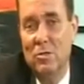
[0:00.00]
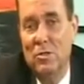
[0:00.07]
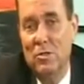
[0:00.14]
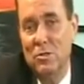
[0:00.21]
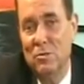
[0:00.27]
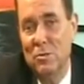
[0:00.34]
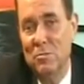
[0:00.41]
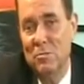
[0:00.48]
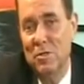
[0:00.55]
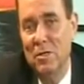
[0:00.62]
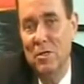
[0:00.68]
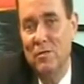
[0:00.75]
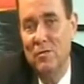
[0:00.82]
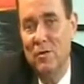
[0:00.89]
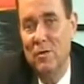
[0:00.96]
It sure wouldn't be
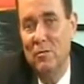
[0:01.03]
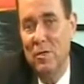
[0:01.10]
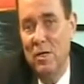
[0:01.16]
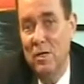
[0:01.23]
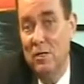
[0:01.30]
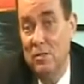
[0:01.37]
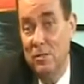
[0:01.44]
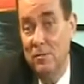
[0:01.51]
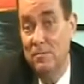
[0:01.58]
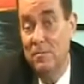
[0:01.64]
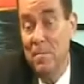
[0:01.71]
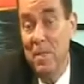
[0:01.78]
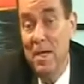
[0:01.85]
any fun without you.